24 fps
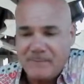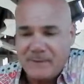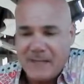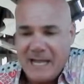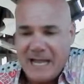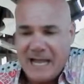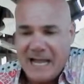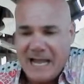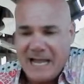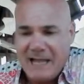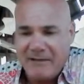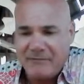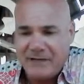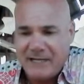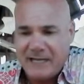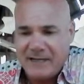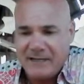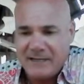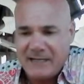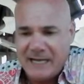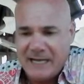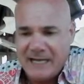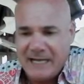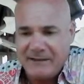yeah, I haven't
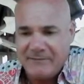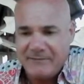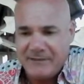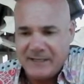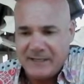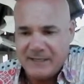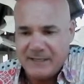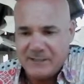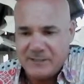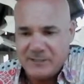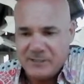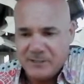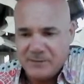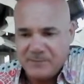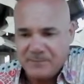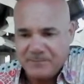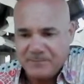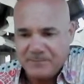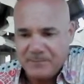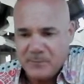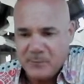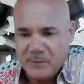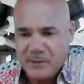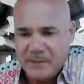had an issue
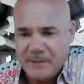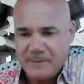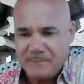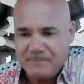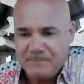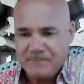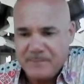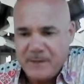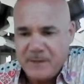with it.